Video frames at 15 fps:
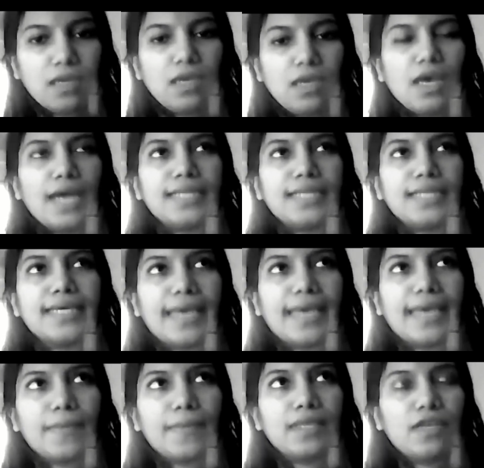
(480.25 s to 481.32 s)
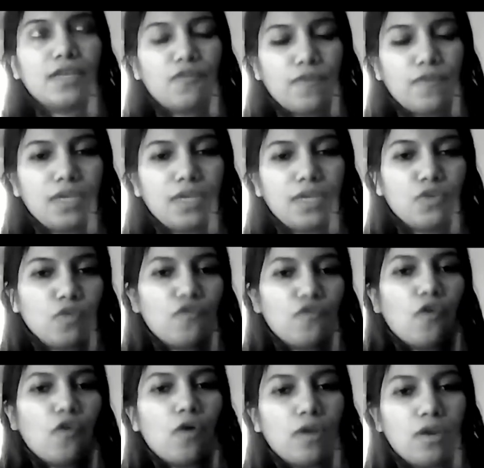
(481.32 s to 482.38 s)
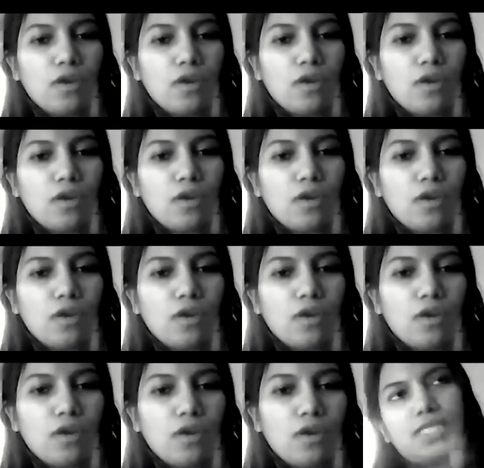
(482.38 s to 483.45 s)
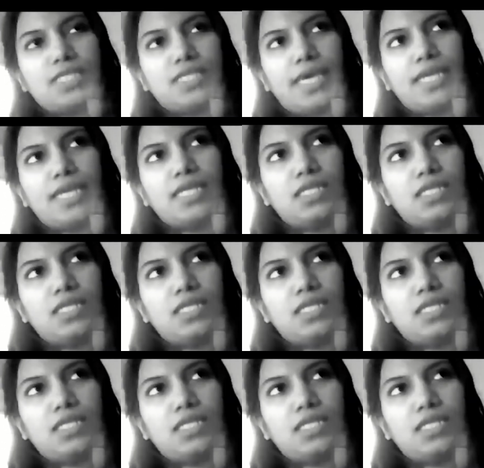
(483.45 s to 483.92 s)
And the campaign that we drew for Nova, it said